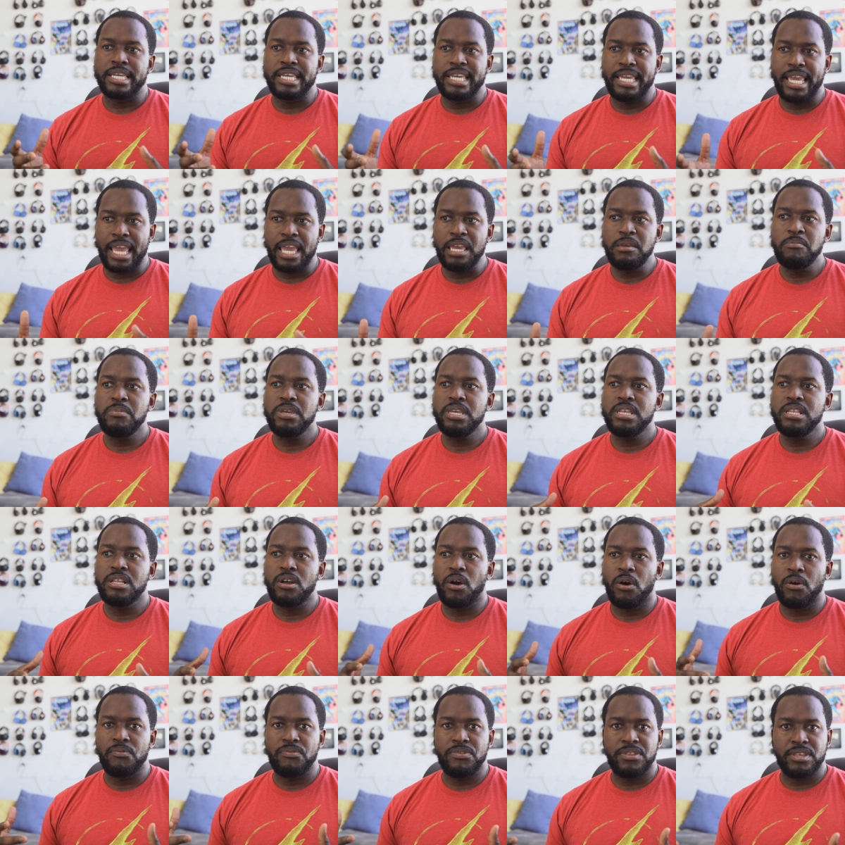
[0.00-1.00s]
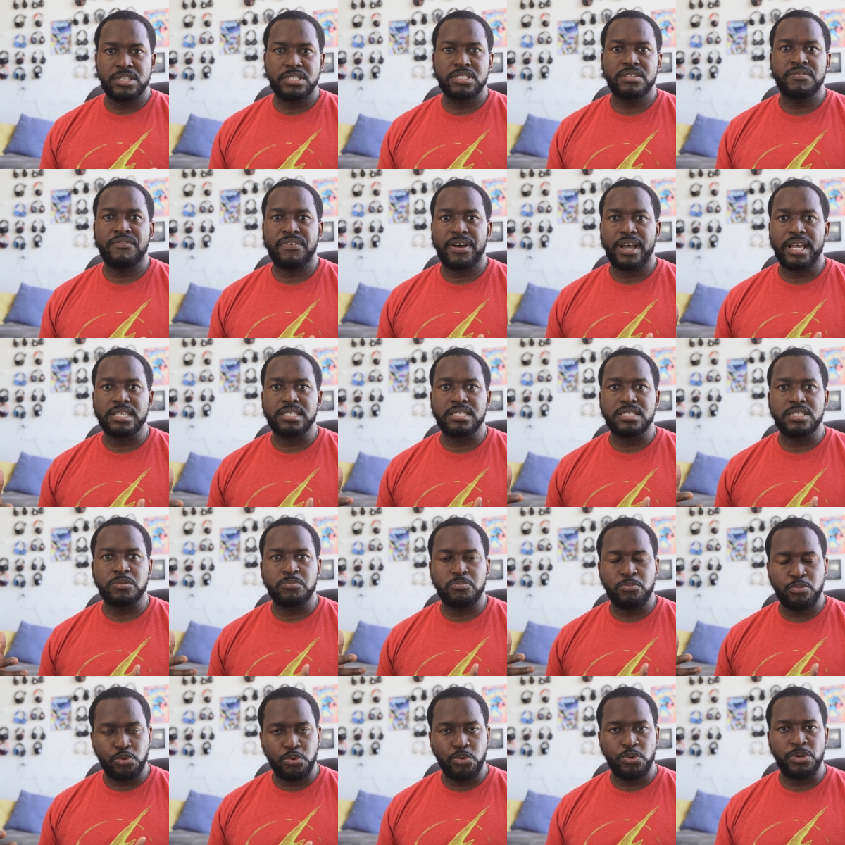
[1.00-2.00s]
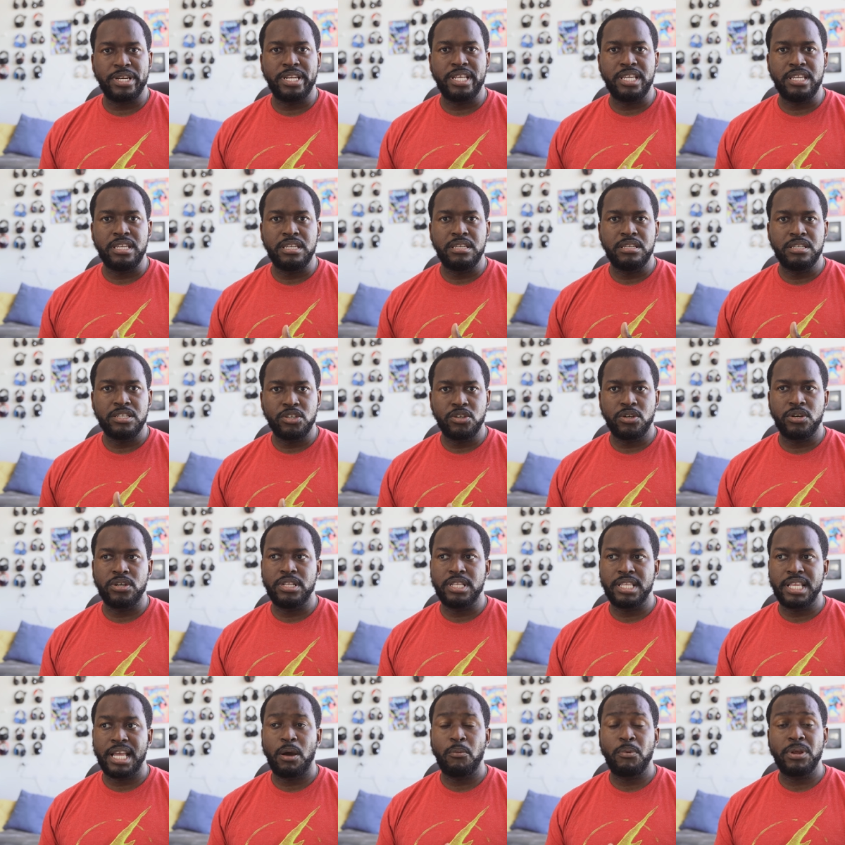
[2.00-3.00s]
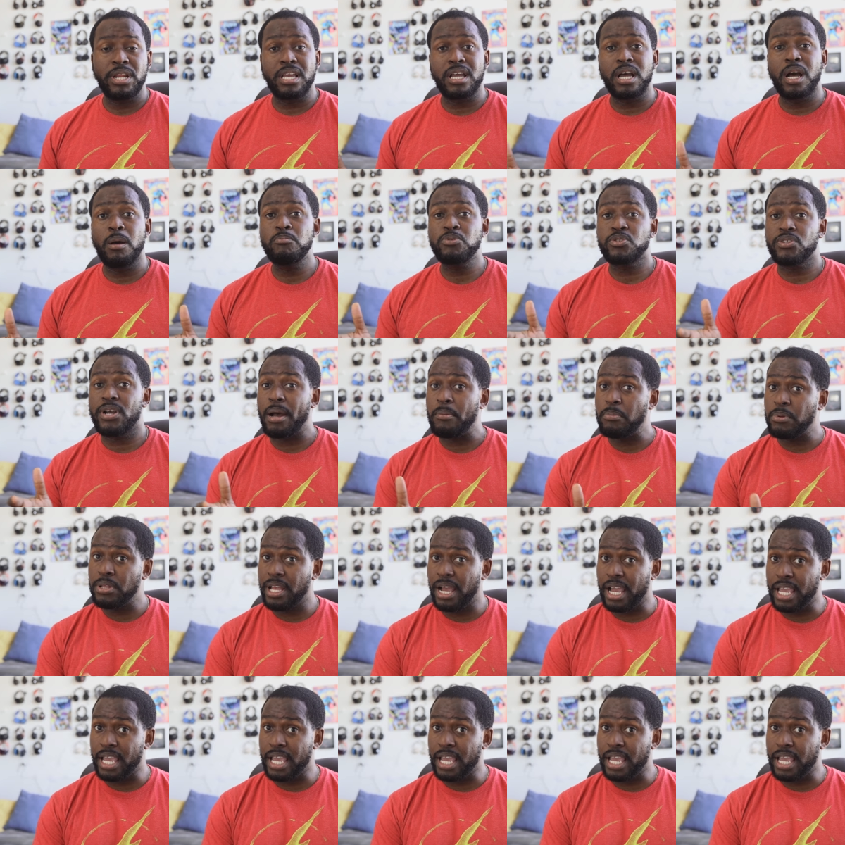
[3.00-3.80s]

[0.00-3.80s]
Gaming on this device is pretty good. Now when it comes to Apple